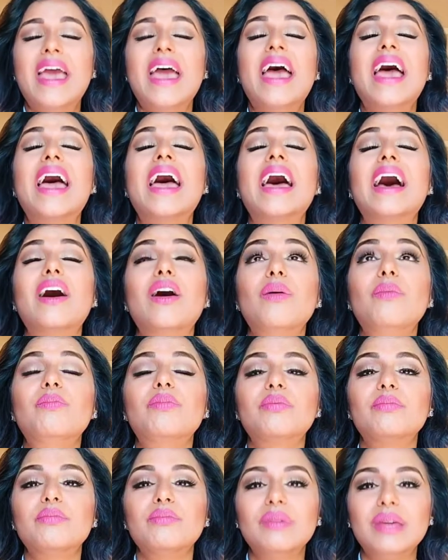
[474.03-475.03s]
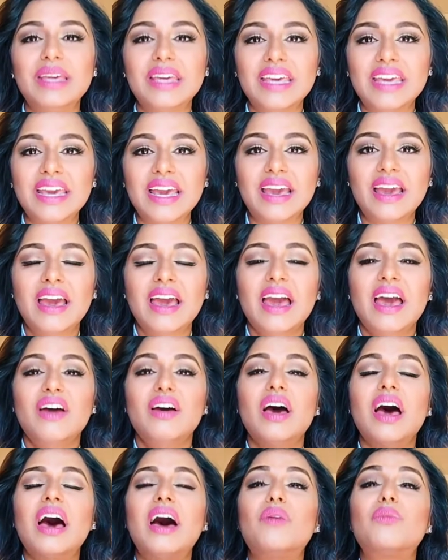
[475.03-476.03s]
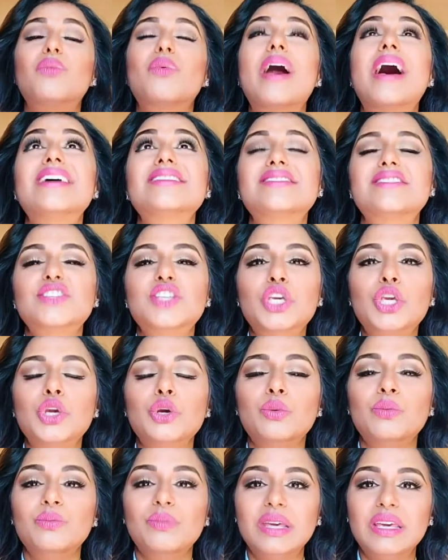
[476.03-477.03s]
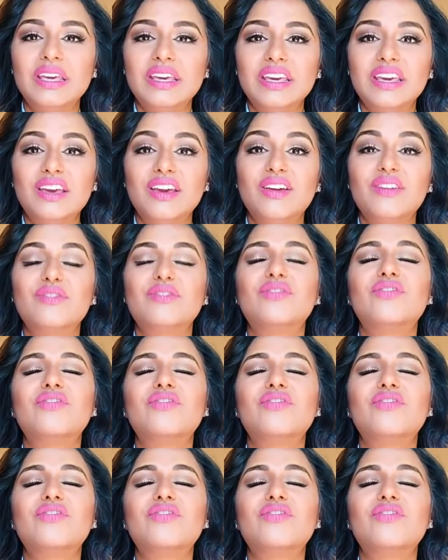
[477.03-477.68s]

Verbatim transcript: Help me, rescue me,